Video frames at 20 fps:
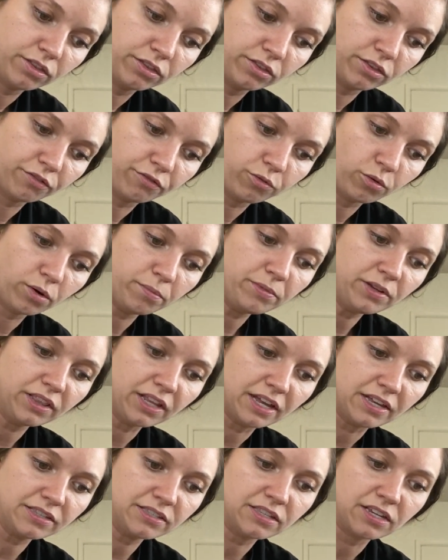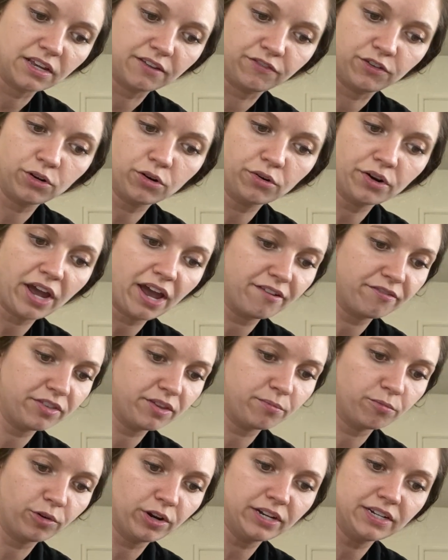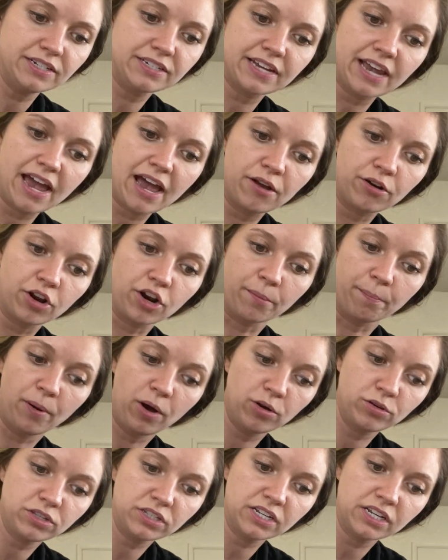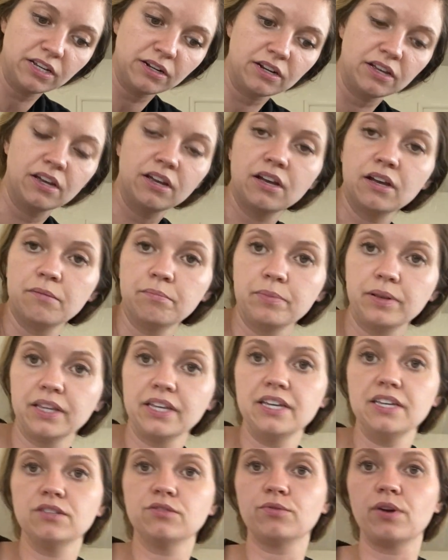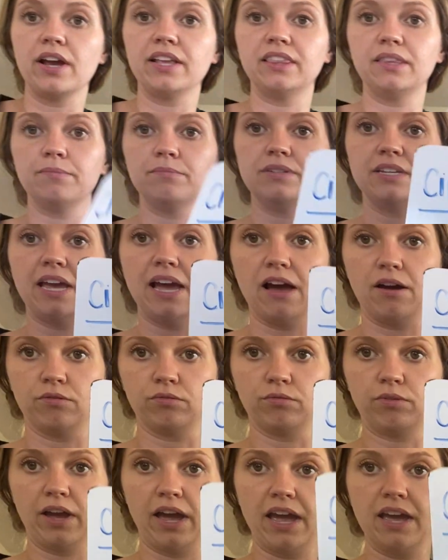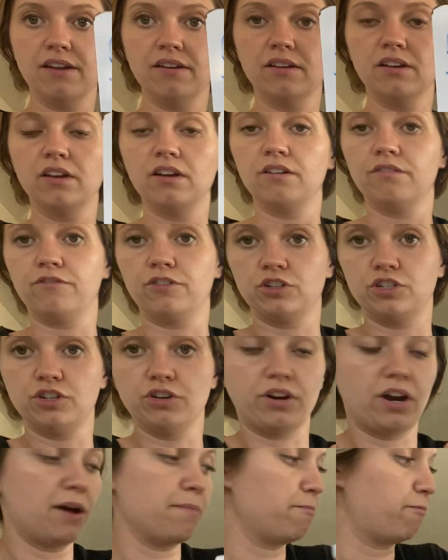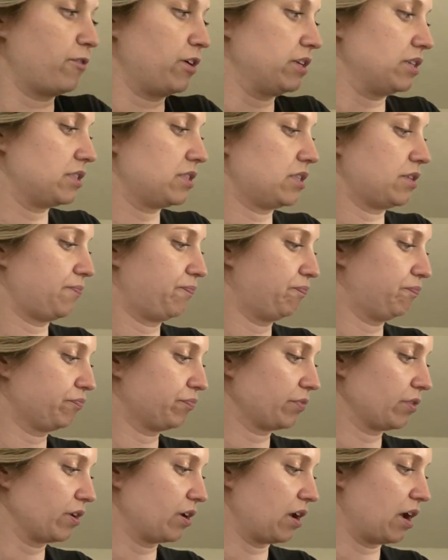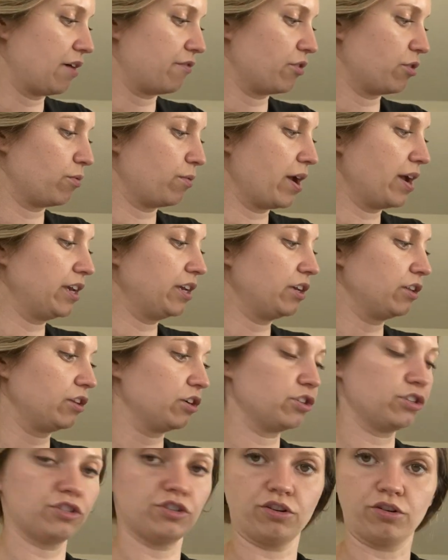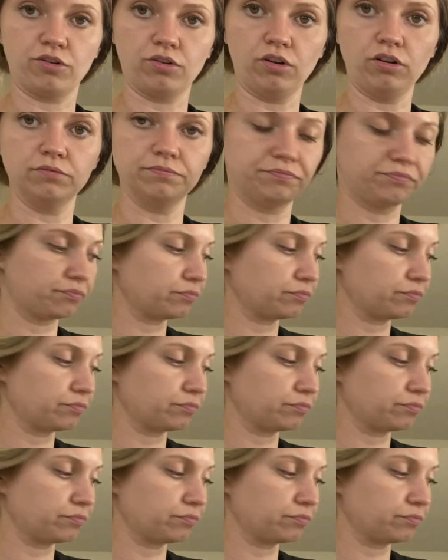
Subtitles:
The formulas, if you don't have them written down on a Post-it, please write them down, okay? For circumference of a regular circle